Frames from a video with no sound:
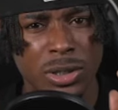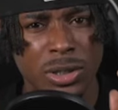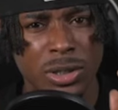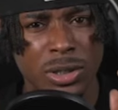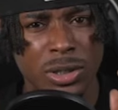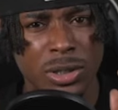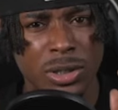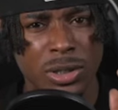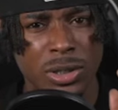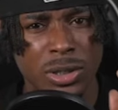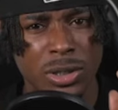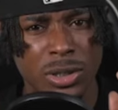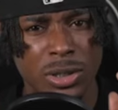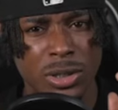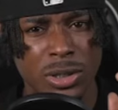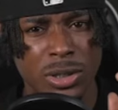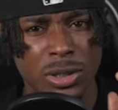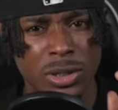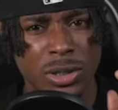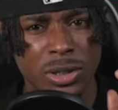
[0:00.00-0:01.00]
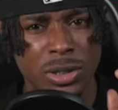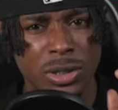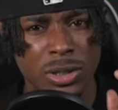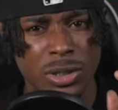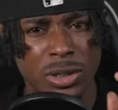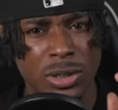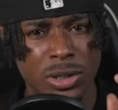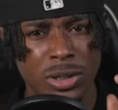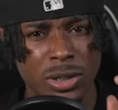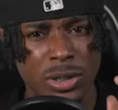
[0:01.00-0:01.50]

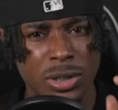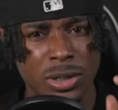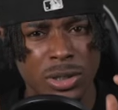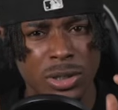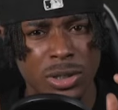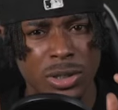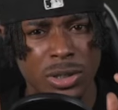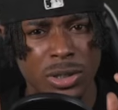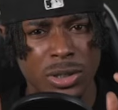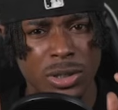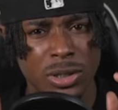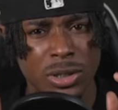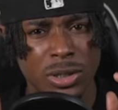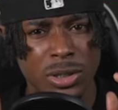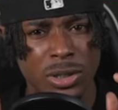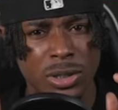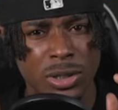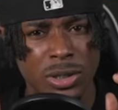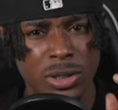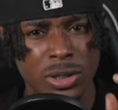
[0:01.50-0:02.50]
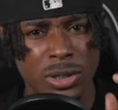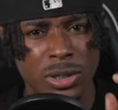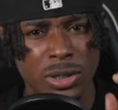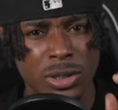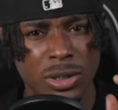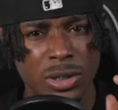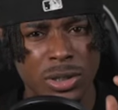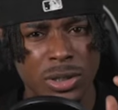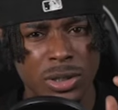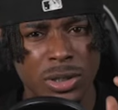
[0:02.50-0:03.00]

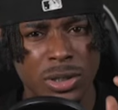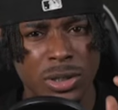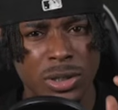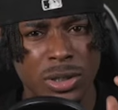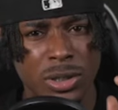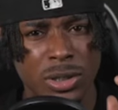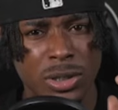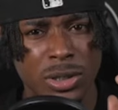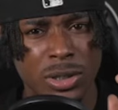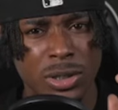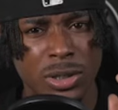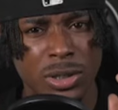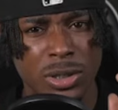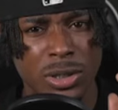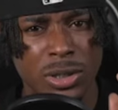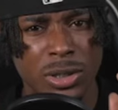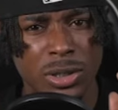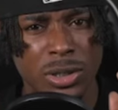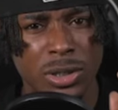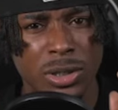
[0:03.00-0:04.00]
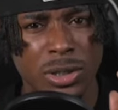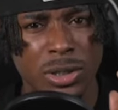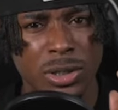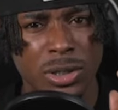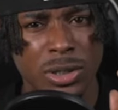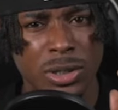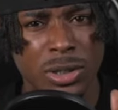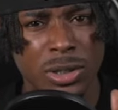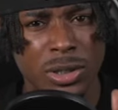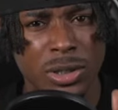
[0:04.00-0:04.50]

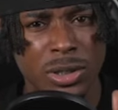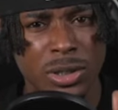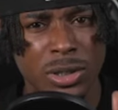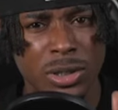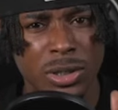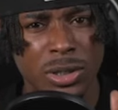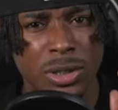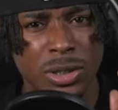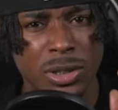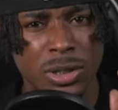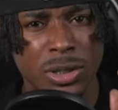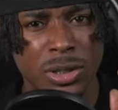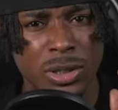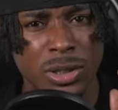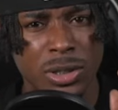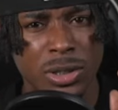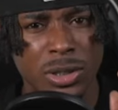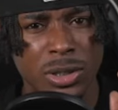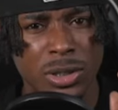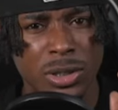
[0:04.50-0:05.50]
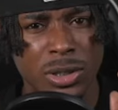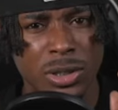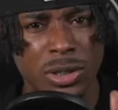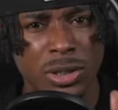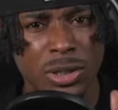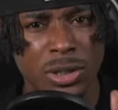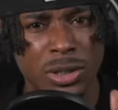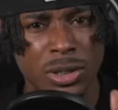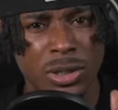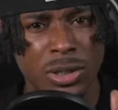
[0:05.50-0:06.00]

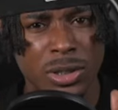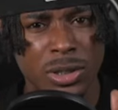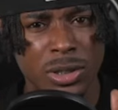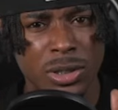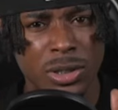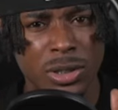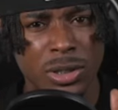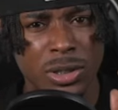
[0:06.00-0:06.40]
This person isn't speaking.